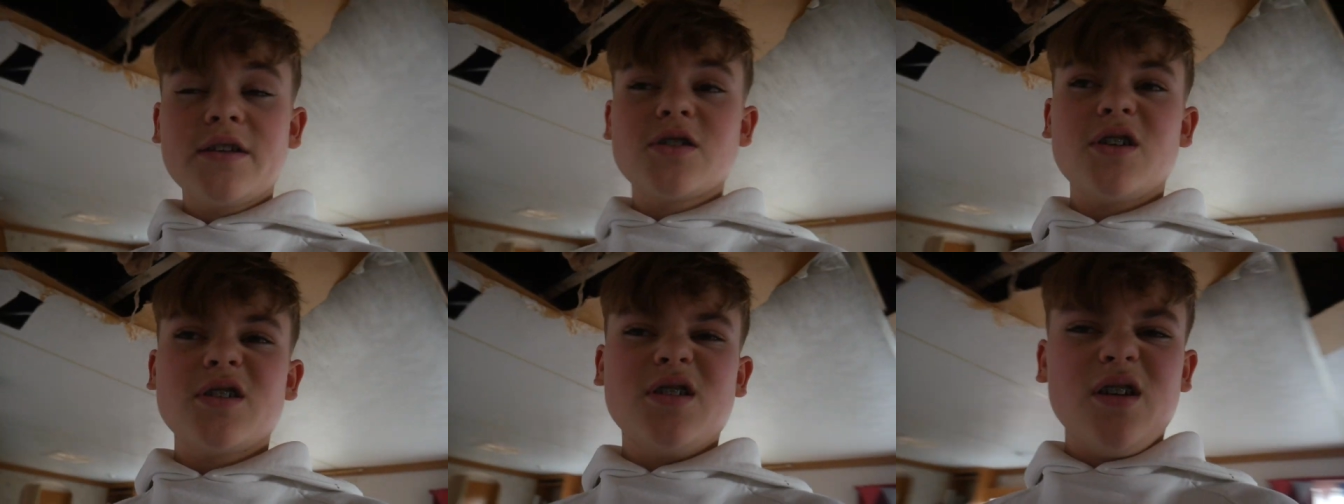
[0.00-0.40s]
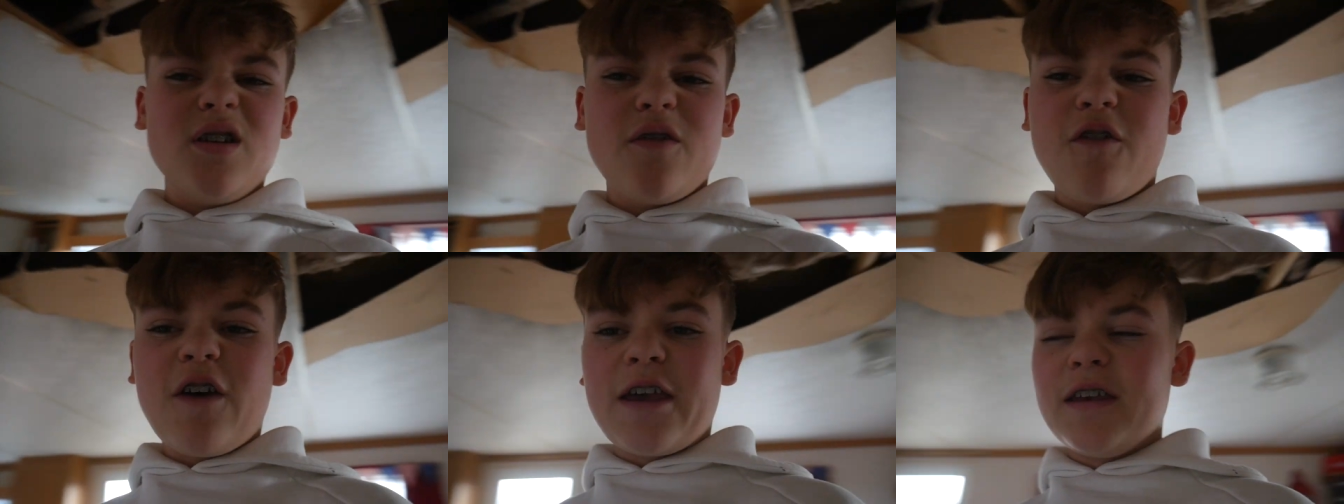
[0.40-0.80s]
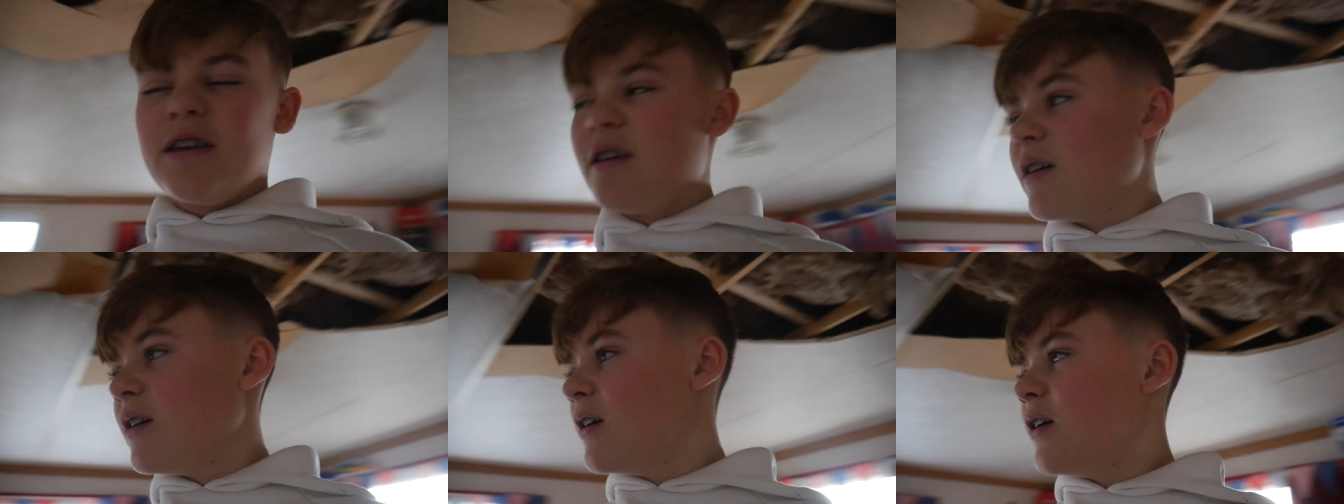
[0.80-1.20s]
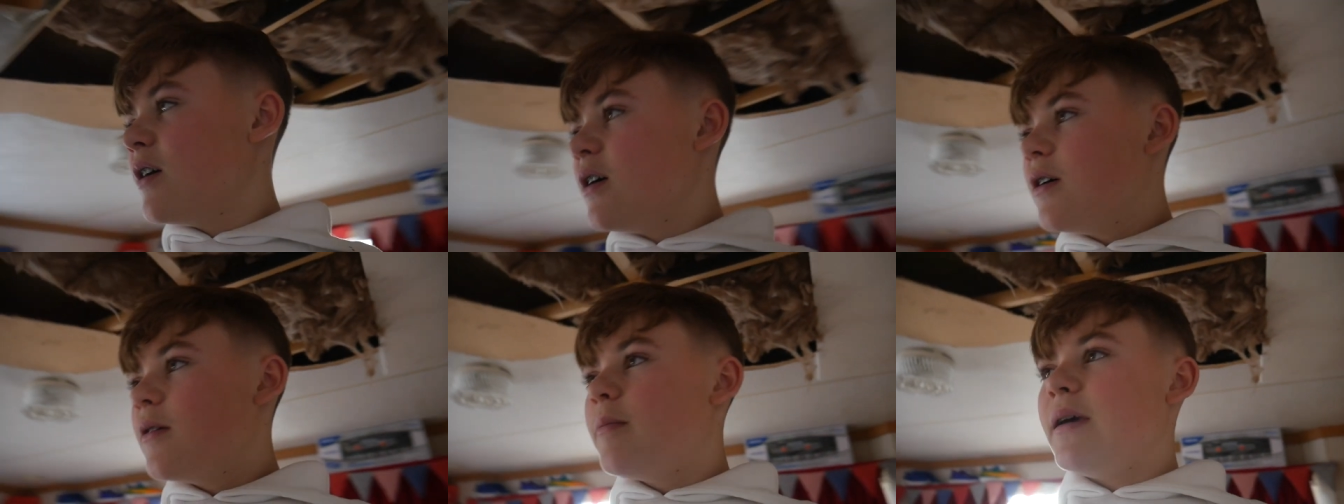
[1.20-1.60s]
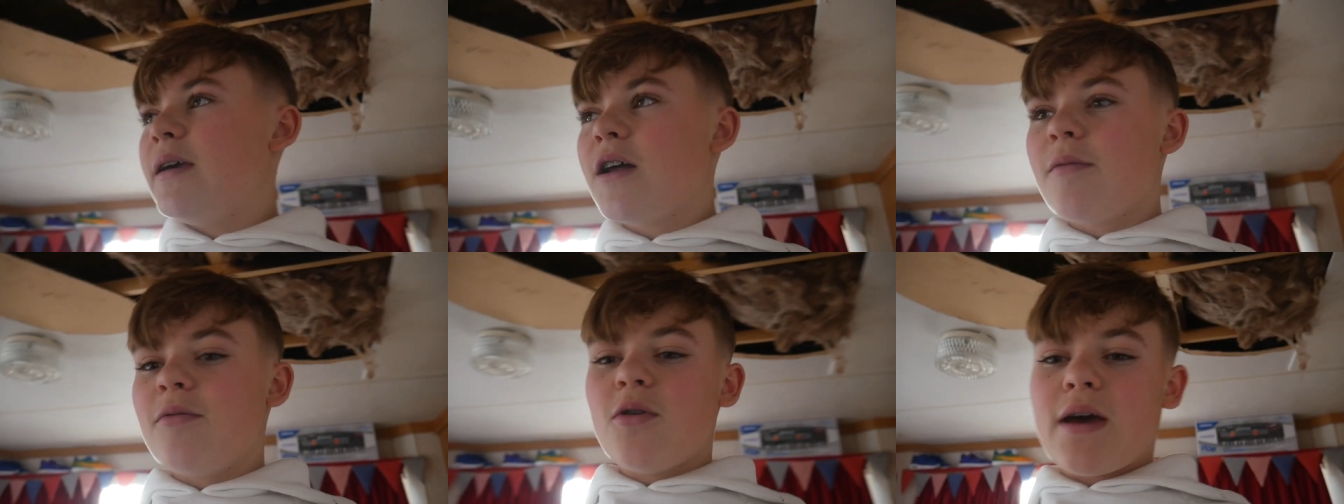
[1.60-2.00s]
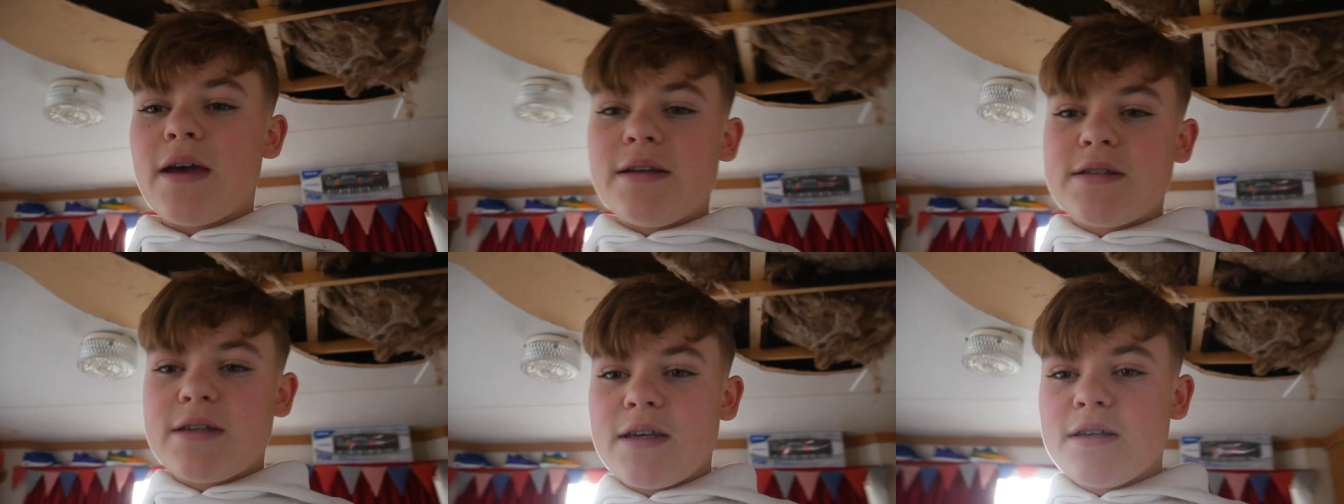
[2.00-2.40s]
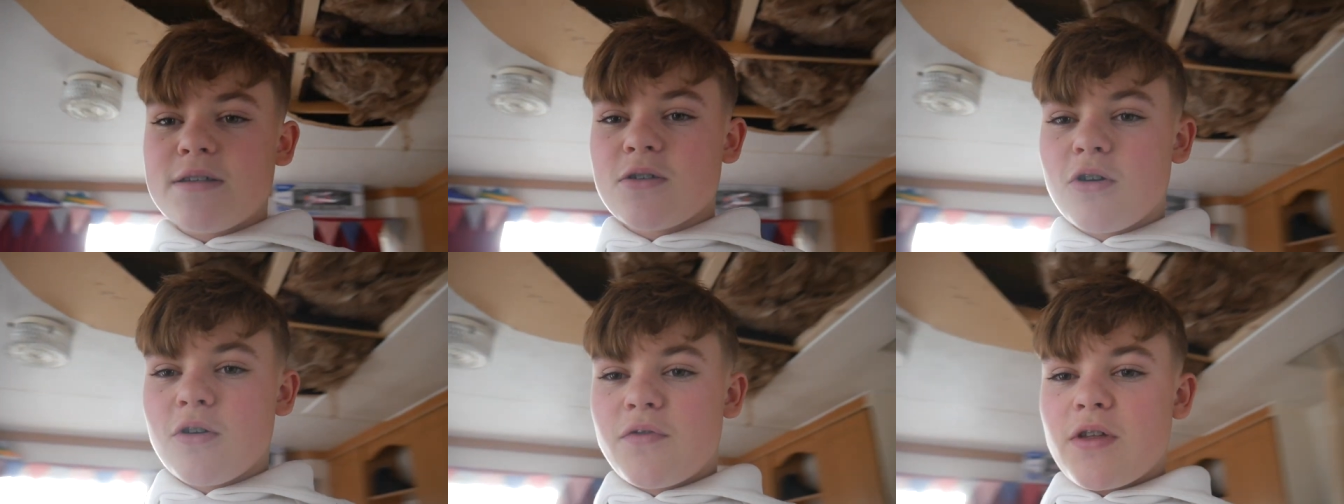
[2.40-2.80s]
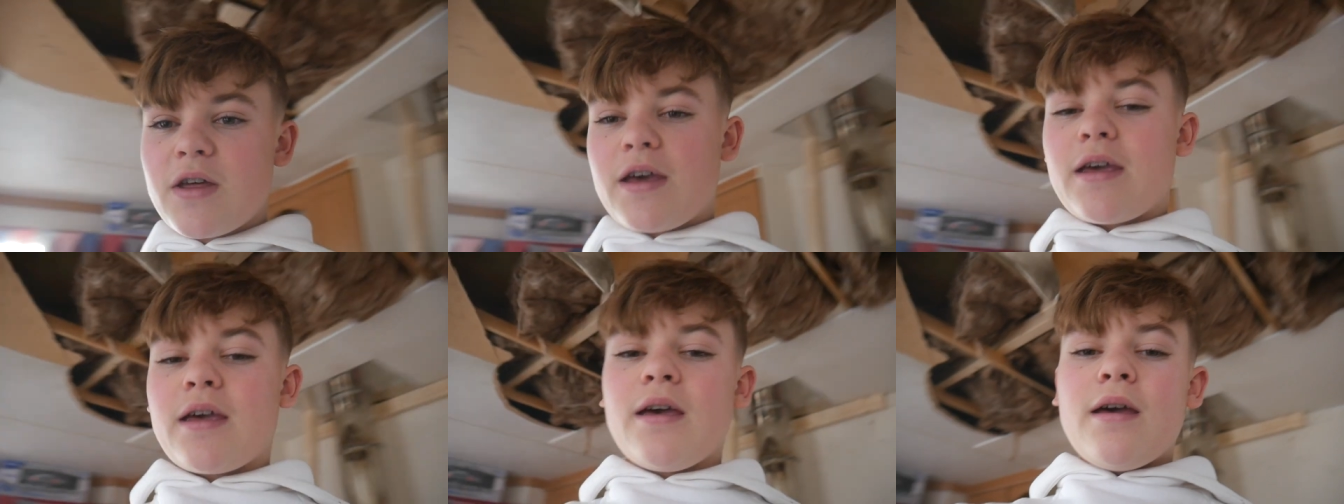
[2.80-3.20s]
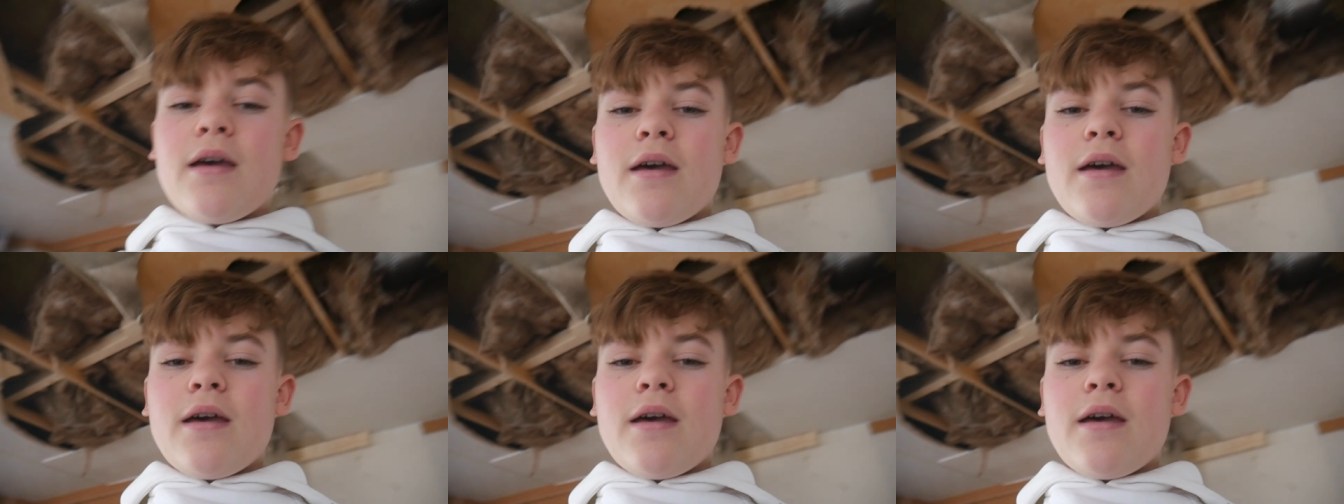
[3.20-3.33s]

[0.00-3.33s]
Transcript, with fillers: so it's a fake PW80 sort of thing.